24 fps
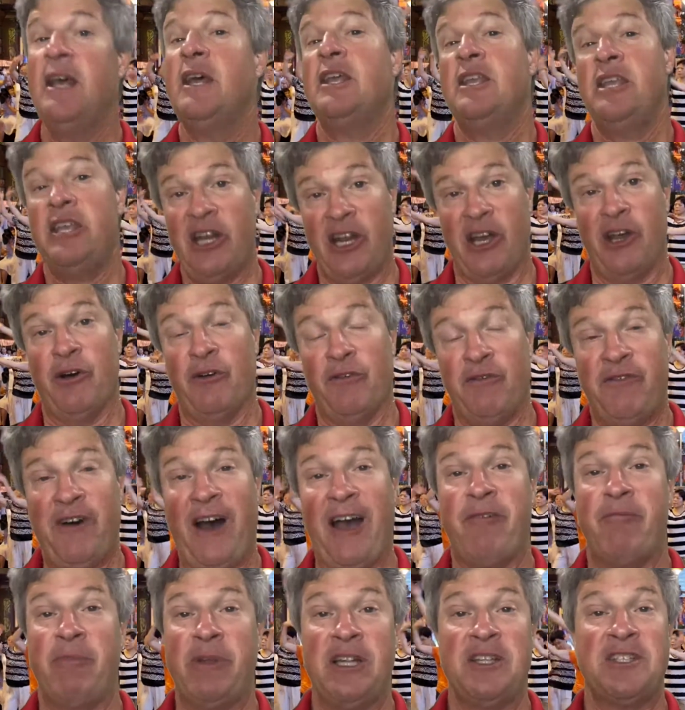You know,
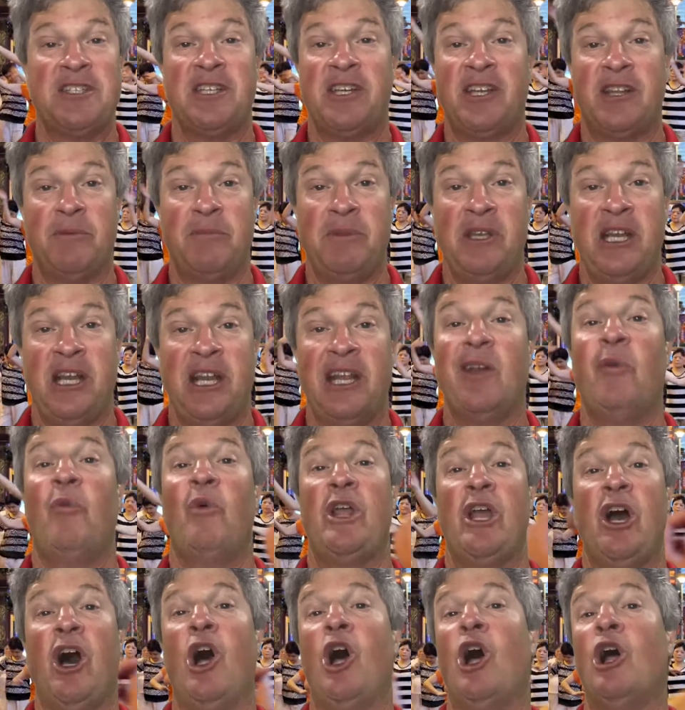five minutes into the meeting,
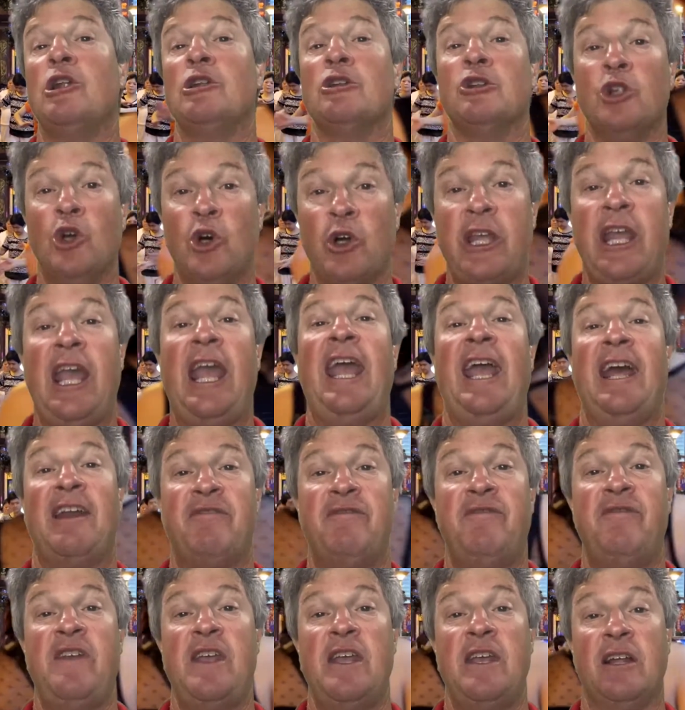we all look and
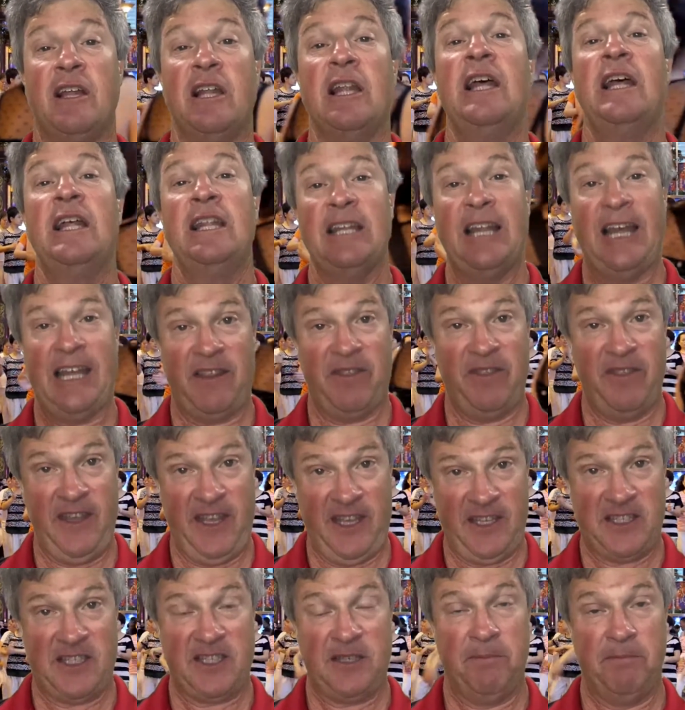feel like
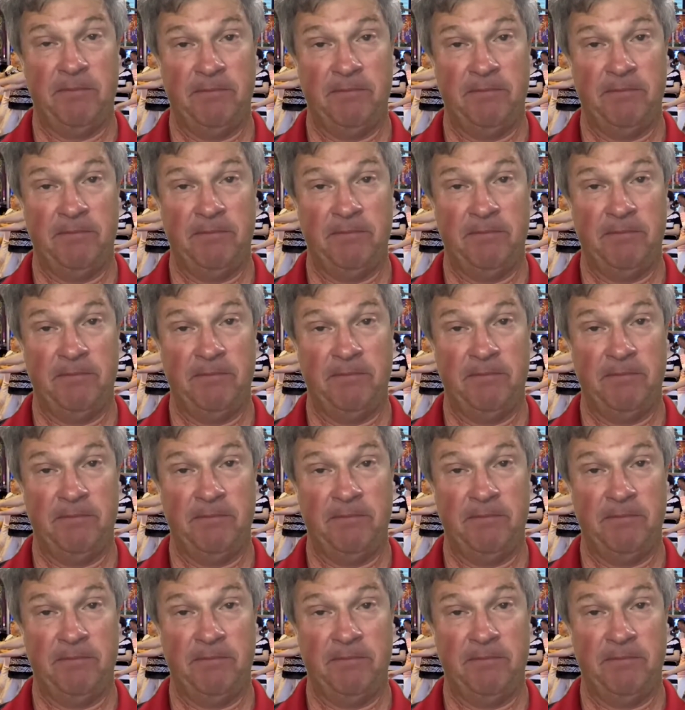this